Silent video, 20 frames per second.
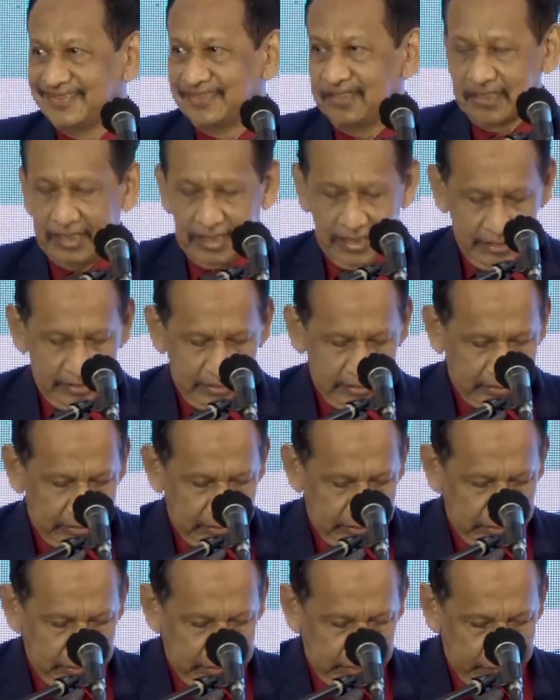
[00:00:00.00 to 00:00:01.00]
Okay,
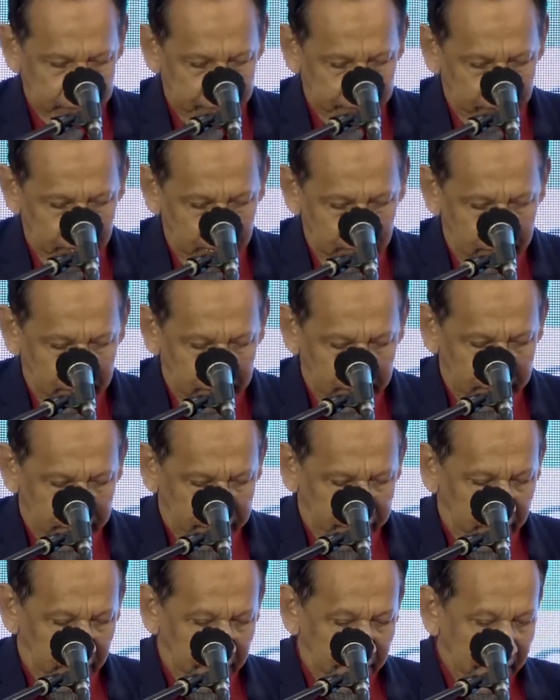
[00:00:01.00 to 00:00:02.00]

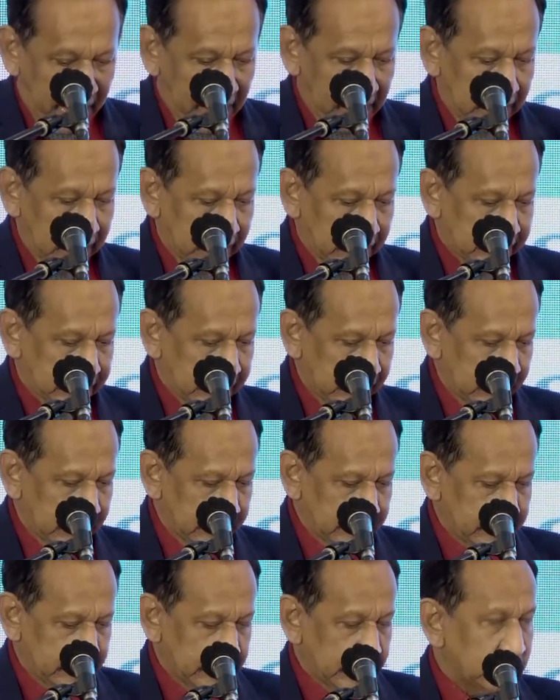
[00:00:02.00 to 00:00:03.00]
from my research,